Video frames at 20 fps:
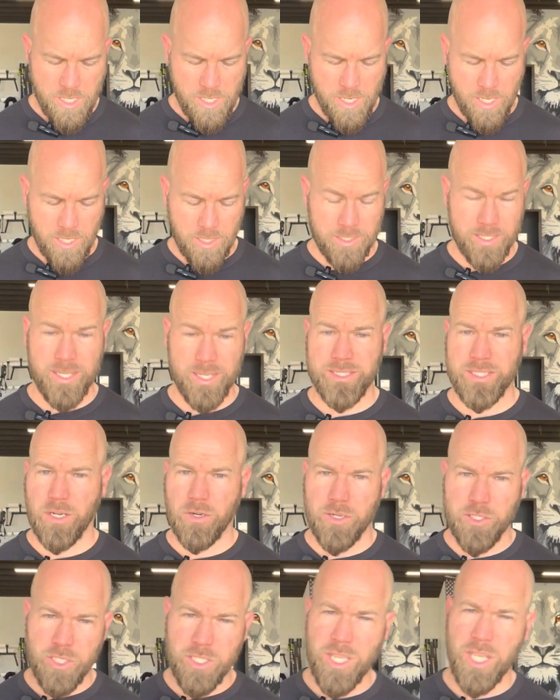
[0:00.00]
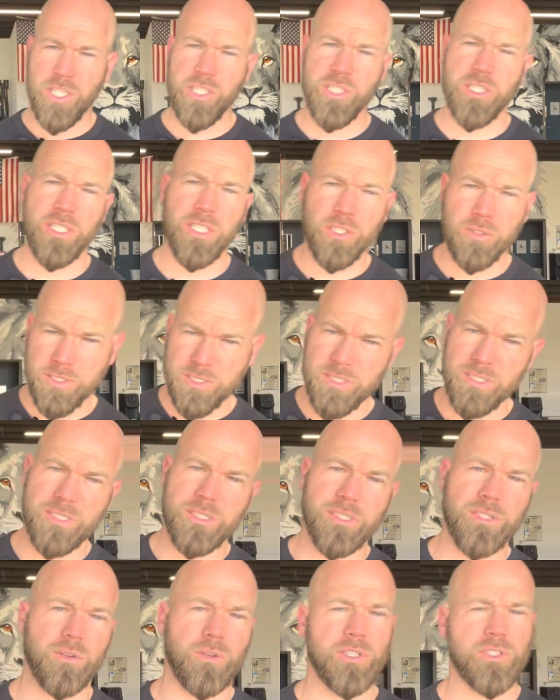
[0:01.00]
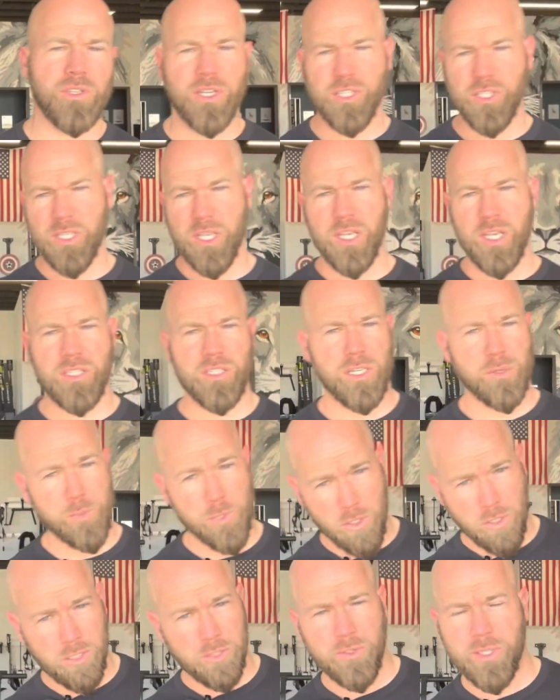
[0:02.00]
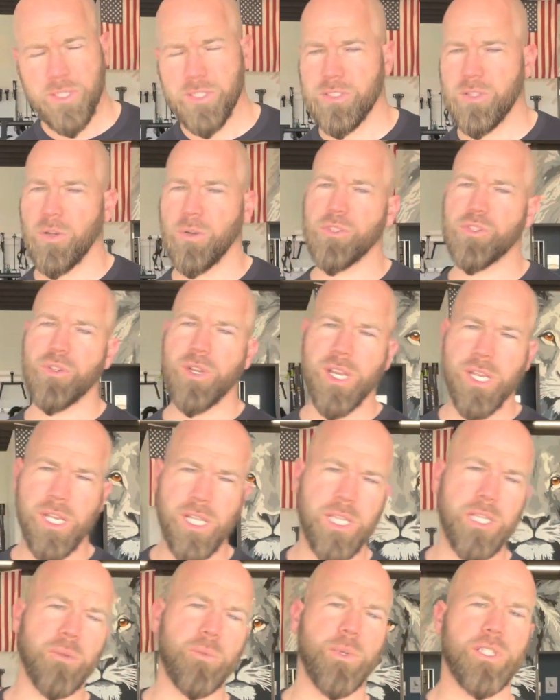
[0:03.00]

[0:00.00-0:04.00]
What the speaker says: And as our education increases, so does our education about heart rate zone training,